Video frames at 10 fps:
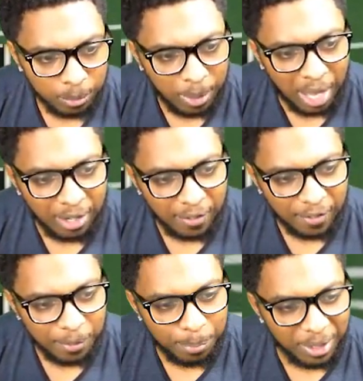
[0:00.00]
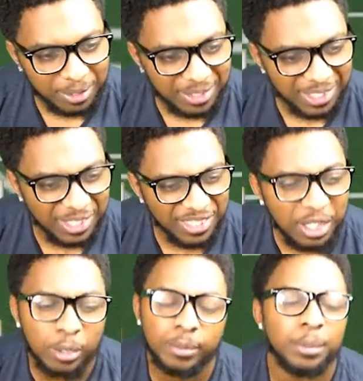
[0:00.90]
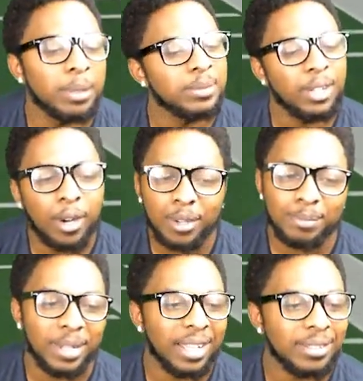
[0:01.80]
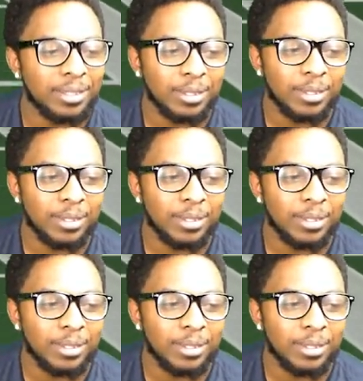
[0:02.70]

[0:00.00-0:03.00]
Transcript: block, break. They don't what I'm talking, man, dude.